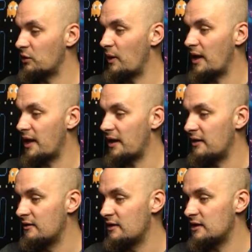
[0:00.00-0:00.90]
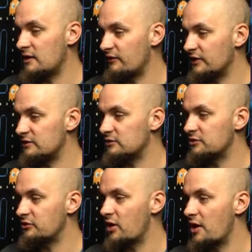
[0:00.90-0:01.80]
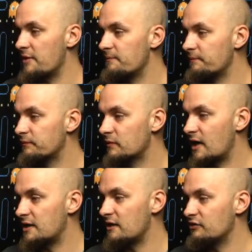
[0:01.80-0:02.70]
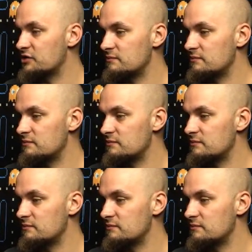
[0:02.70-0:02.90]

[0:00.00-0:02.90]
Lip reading: away and have a little cry. And the other,